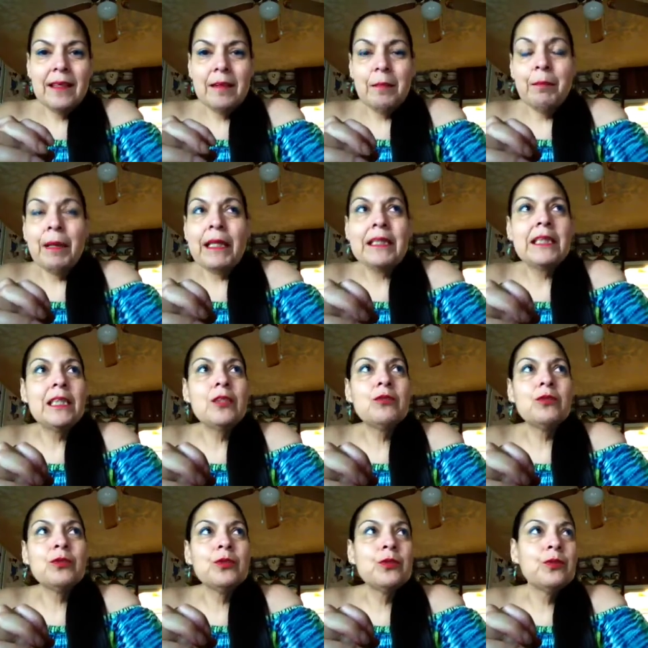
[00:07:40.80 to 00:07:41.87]
Monday
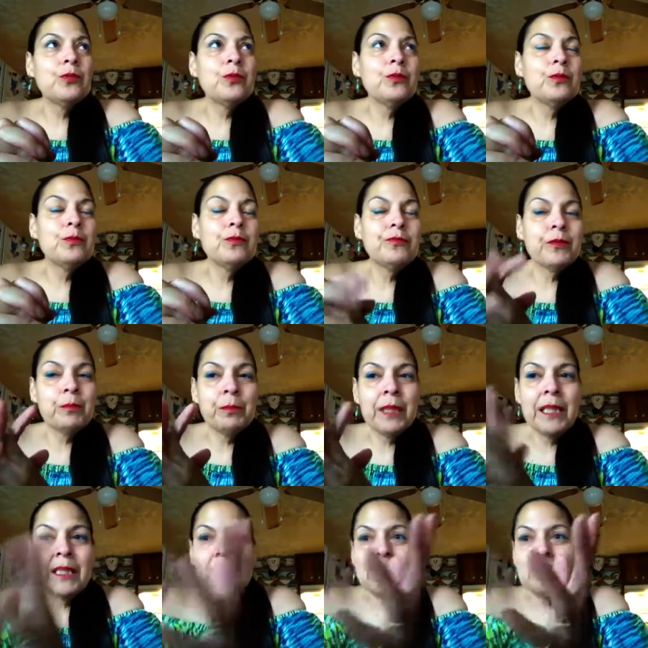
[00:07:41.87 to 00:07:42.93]
through, for
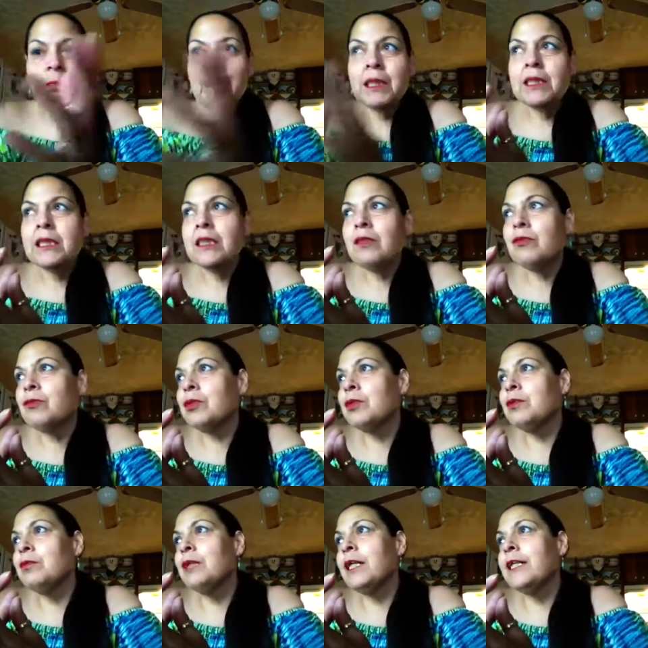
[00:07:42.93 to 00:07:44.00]
me, it's Monday
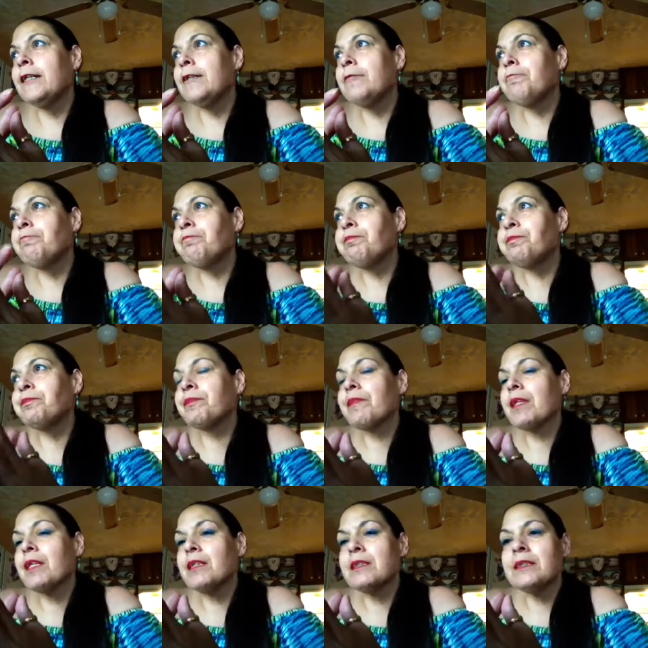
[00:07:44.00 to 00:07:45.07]
through um,
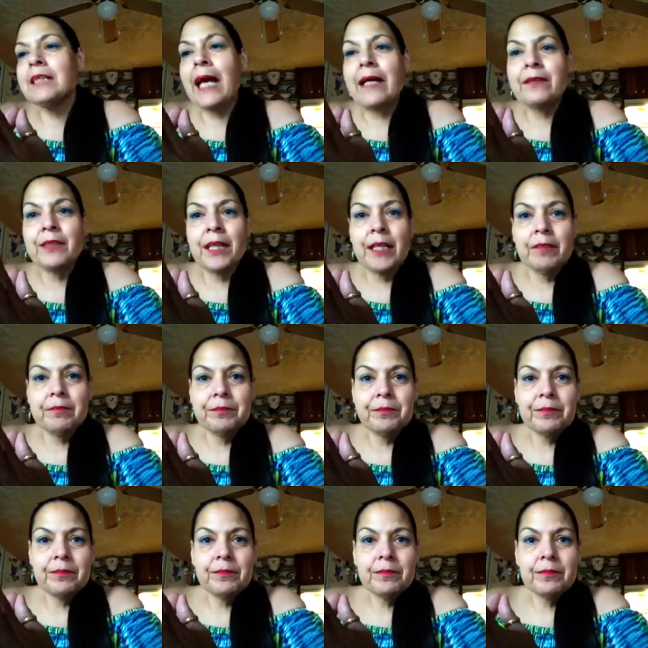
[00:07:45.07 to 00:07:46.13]
Saturday.
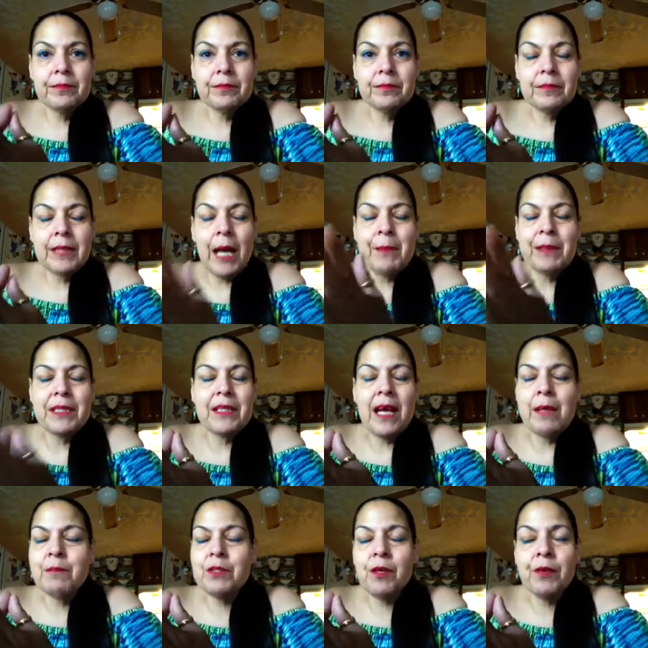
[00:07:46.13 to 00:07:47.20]
I mean,
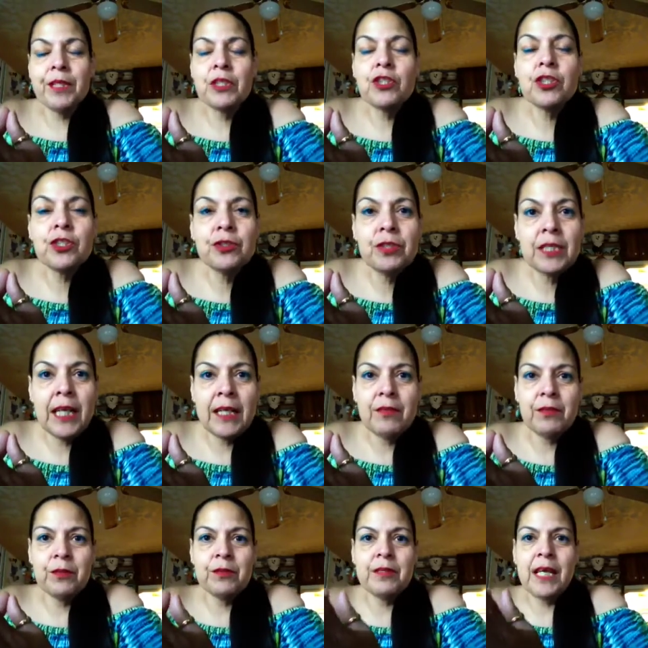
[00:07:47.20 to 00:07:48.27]
I'm sorry, Tuesday
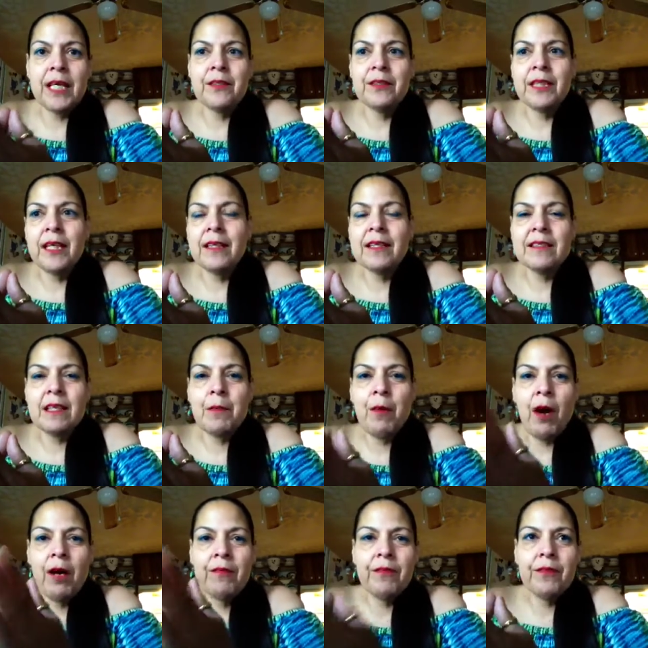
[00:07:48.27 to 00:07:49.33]
through Saturday, because I'm
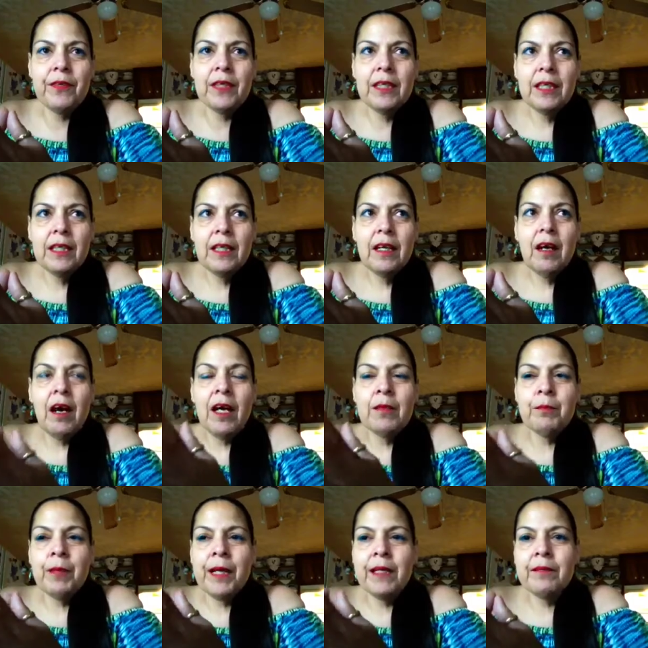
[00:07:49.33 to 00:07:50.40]
off
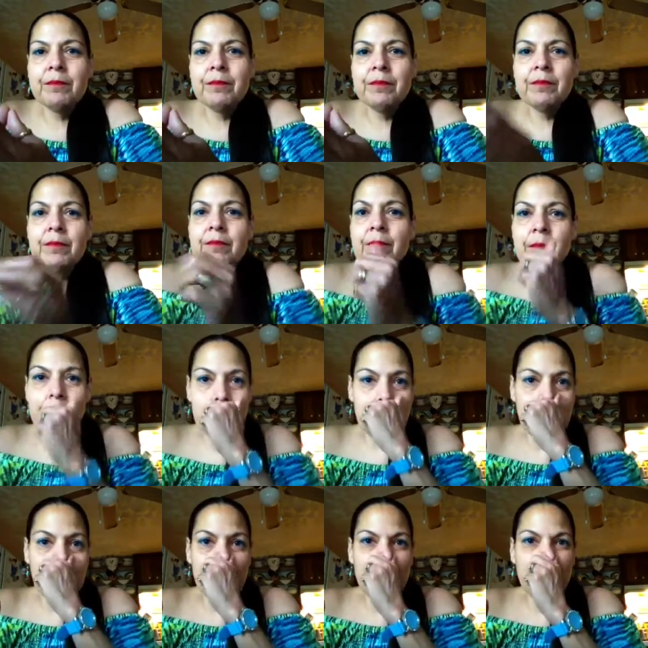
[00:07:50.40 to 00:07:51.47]
on my.
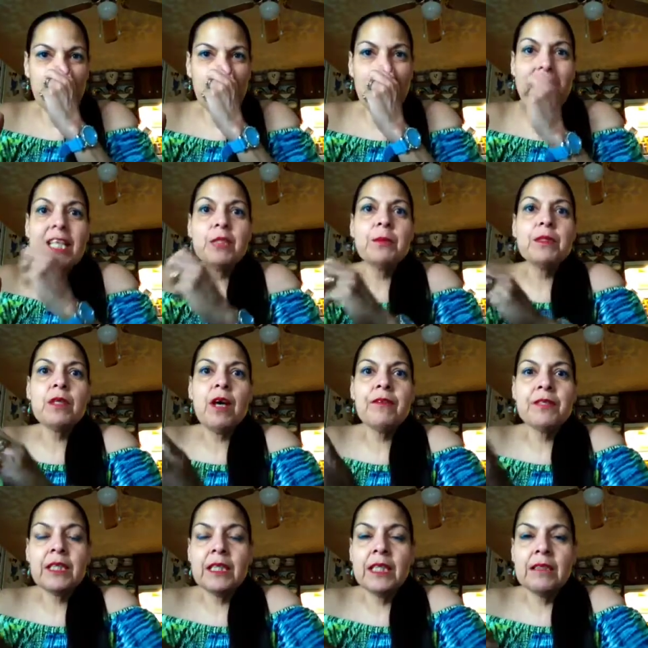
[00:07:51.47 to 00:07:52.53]
My husband's off
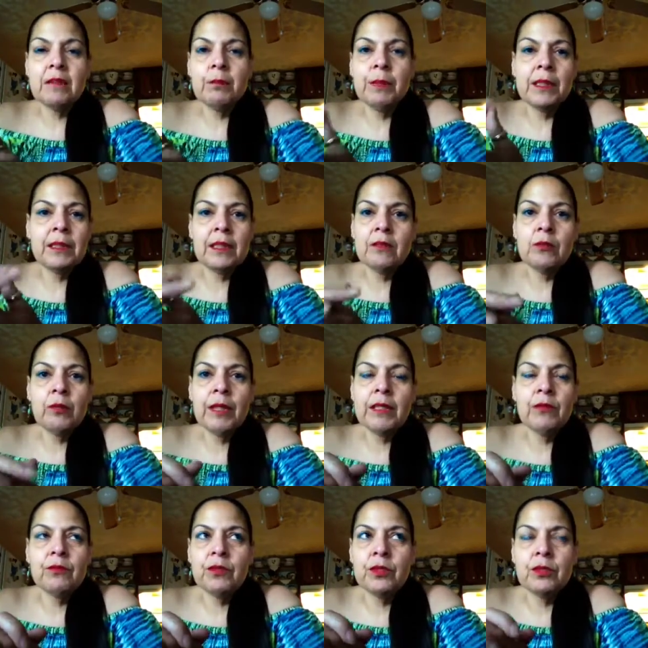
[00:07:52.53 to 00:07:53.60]
Sundays and Mondays, so I
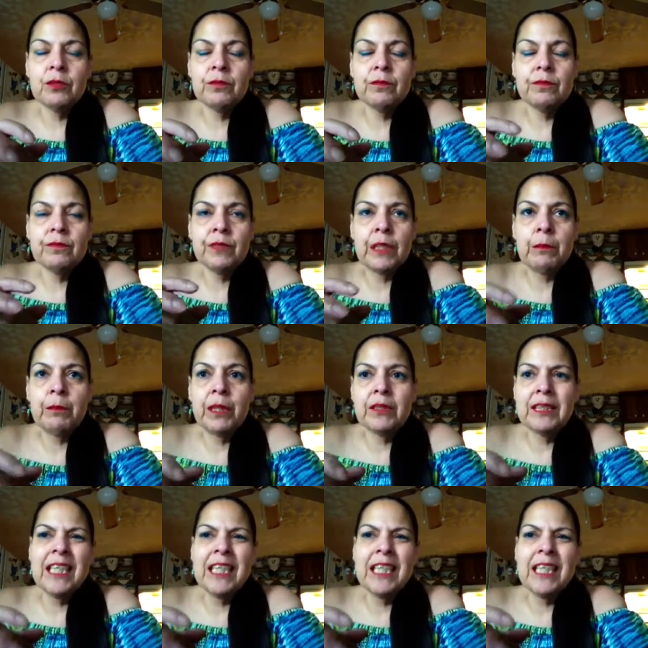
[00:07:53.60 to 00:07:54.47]
don't do very much.